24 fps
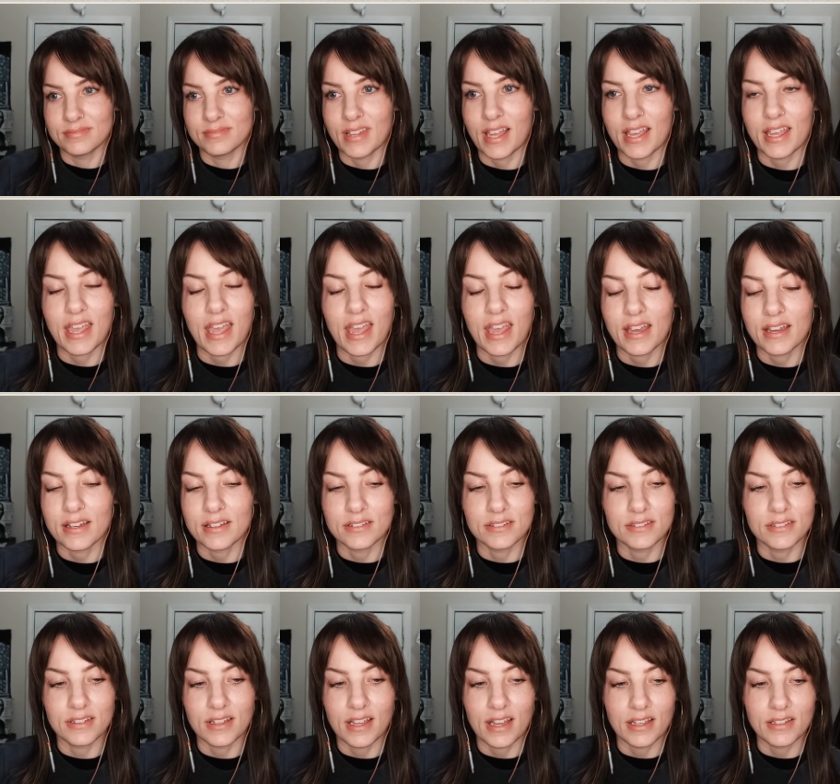I can't.
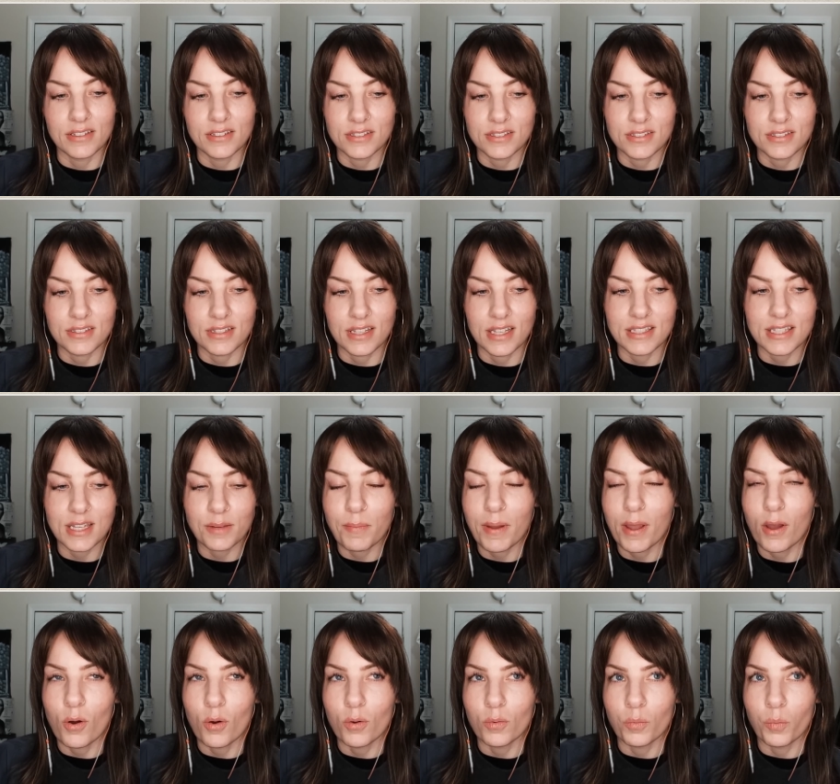It's like my
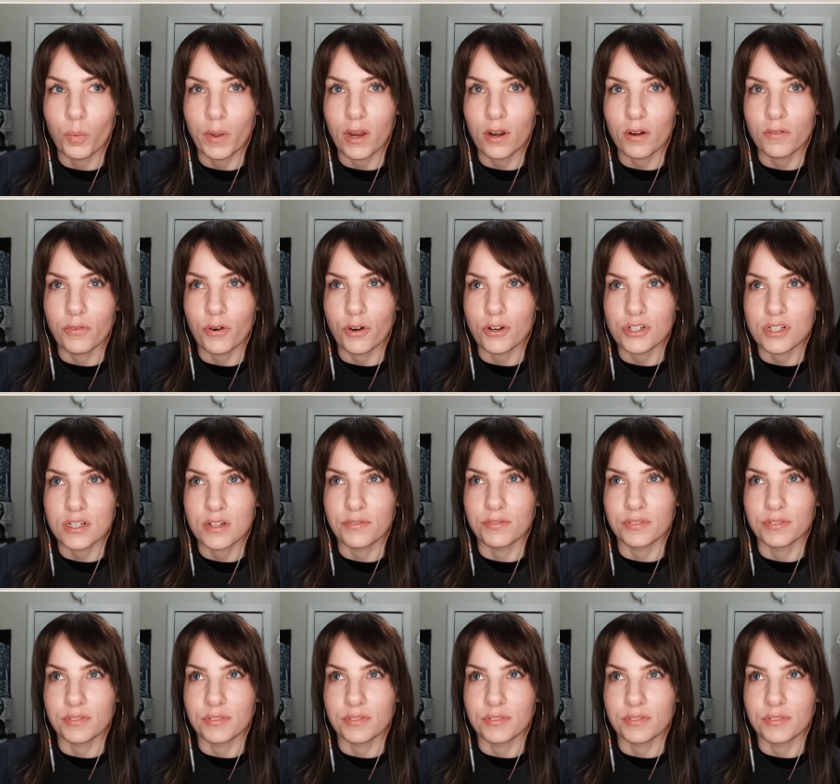own weird version of